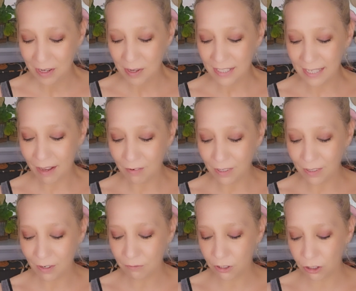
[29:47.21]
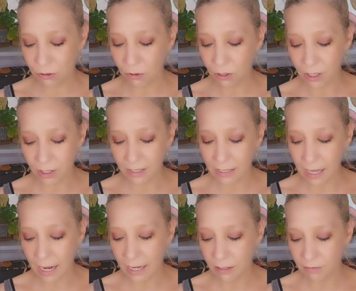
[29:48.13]
7 of Swords,
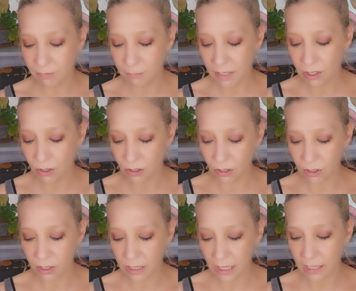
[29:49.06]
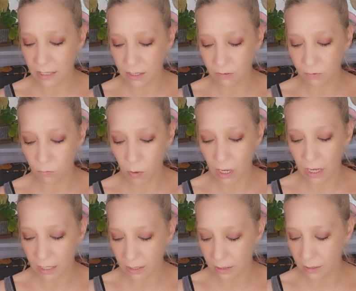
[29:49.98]
9 of Mirrors, Ace of
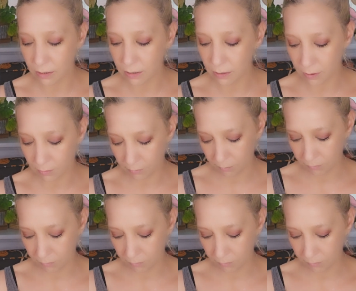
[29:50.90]
Wands.